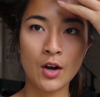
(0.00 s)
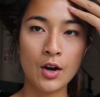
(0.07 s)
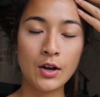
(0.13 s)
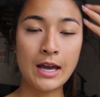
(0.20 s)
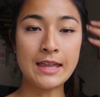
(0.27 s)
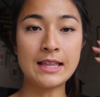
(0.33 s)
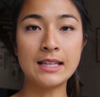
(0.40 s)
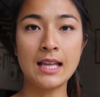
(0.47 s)

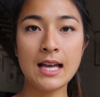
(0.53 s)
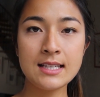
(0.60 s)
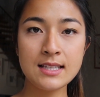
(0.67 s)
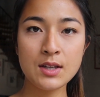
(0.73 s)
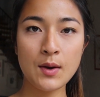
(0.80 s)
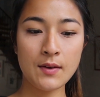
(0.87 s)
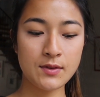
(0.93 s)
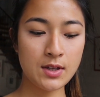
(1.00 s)
Okay, the last
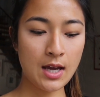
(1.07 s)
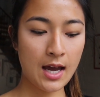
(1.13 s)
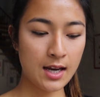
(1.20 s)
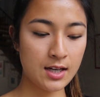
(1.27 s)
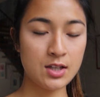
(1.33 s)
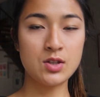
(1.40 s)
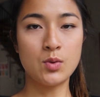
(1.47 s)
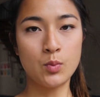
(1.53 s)
thing I have to
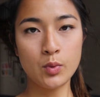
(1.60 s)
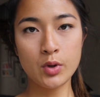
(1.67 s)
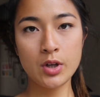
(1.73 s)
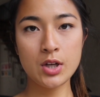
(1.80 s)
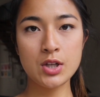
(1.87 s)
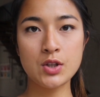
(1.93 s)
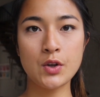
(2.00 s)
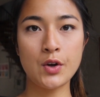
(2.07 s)
add is the
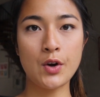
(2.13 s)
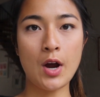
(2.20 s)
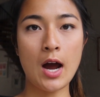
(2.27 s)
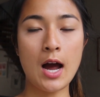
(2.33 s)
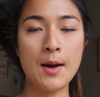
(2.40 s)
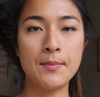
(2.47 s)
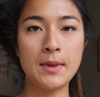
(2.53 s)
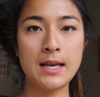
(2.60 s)
water.
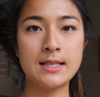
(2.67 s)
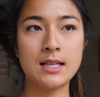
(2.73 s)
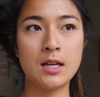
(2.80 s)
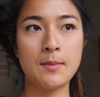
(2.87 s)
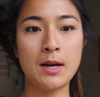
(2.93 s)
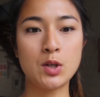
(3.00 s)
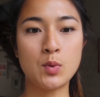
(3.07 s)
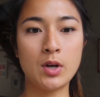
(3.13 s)
So they said
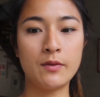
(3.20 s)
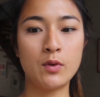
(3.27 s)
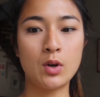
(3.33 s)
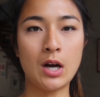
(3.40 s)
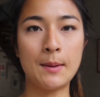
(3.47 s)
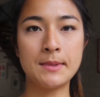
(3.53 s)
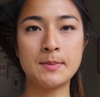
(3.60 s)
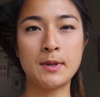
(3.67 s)
about 24
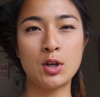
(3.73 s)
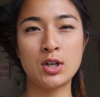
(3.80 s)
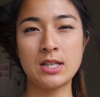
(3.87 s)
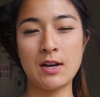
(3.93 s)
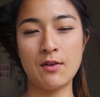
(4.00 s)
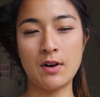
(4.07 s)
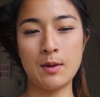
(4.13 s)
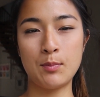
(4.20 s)
cups, but because
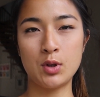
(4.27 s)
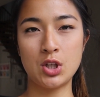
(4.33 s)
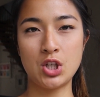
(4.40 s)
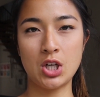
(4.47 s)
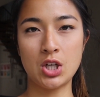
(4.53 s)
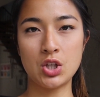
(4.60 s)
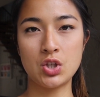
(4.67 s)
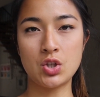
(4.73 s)
I already put the
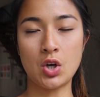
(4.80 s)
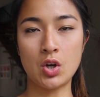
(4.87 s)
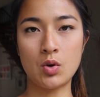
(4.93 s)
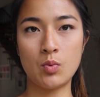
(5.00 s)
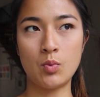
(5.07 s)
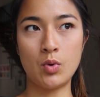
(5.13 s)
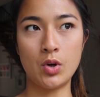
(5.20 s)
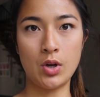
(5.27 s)
chicken stock
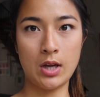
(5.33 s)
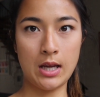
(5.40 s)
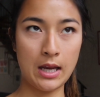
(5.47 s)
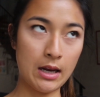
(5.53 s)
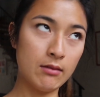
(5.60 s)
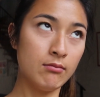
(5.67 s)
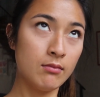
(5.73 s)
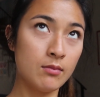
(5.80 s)

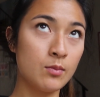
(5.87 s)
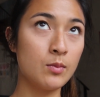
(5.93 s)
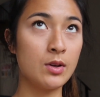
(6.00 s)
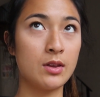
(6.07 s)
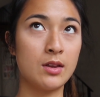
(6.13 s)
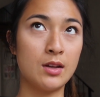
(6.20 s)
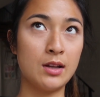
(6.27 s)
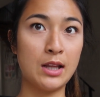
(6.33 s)
in
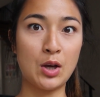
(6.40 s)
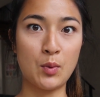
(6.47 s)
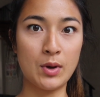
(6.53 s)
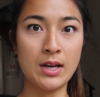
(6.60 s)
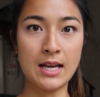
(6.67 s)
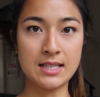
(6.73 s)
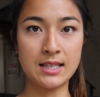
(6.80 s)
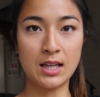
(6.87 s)
with the
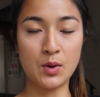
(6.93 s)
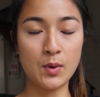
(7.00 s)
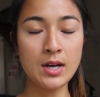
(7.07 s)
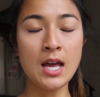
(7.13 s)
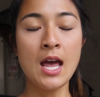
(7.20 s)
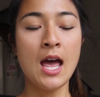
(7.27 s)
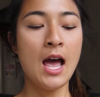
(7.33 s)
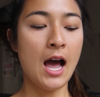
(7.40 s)
liquid, as a
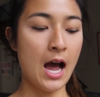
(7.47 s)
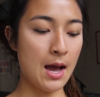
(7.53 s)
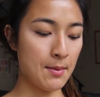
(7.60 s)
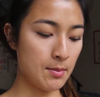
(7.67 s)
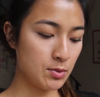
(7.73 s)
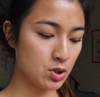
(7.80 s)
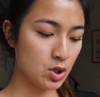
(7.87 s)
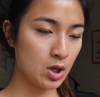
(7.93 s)
liquid,
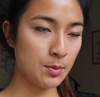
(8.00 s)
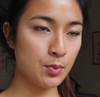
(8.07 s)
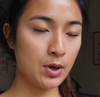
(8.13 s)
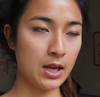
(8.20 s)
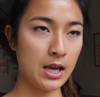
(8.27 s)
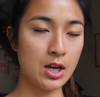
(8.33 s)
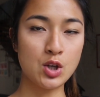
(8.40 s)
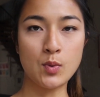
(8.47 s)
I'm just gonna
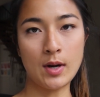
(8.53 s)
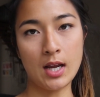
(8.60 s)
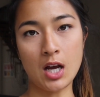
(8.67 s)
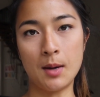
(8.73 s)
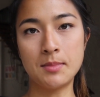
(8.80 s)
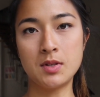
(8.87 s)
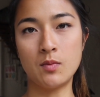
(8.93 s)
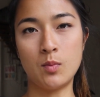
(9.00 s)
put in 20
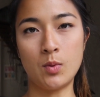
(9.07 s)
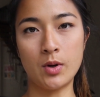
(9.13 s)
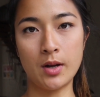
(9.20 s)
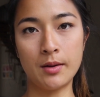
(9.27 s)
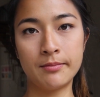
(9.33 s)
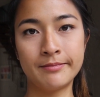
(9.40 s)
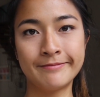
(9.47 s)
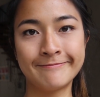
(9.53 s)
cups of
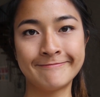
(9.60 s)
water.